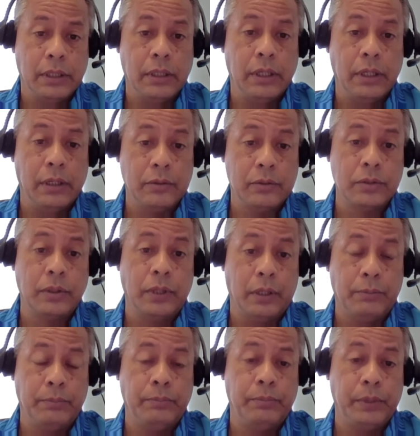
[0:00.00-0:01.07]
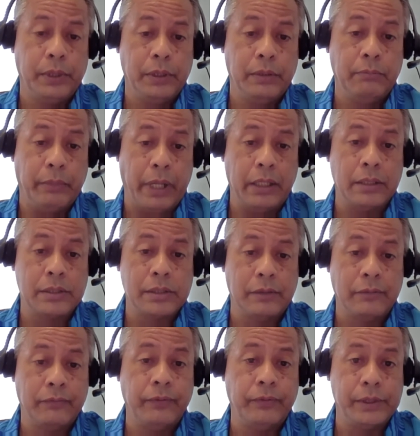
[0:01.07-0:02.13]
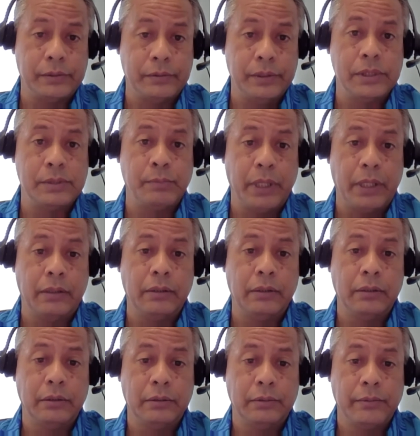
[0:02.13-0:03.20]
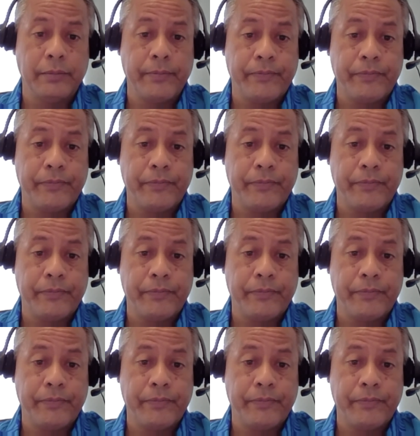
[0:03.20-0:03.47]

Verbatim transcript: uh, to help uh, manage our fisheries better. Wow.